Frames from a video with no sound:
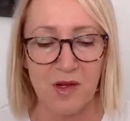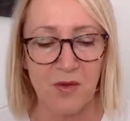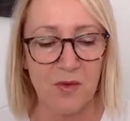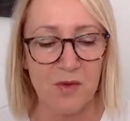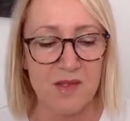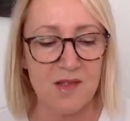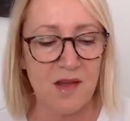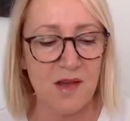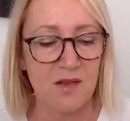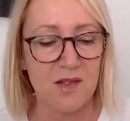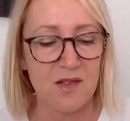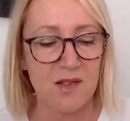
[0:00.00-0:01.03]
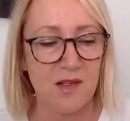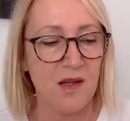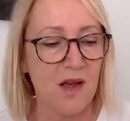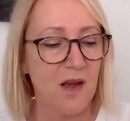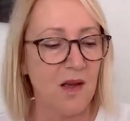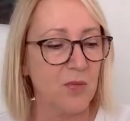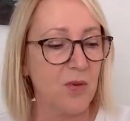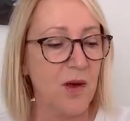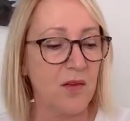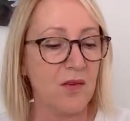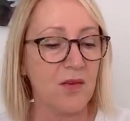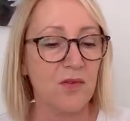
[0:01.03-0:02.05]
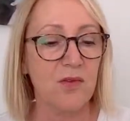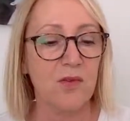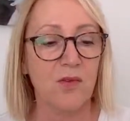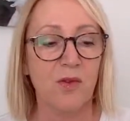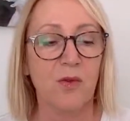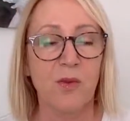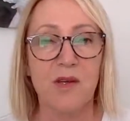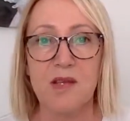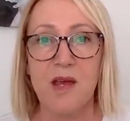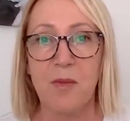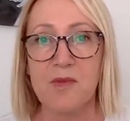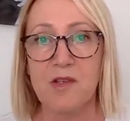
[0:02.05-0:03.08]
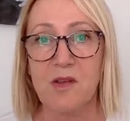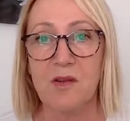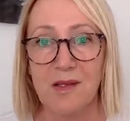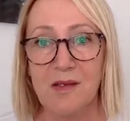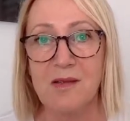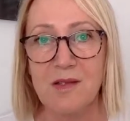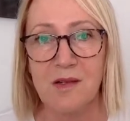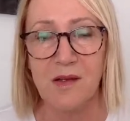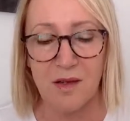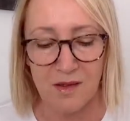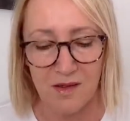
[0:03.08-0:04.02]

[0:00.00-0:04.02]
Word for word: I always say this that breakthrough always happens on the inside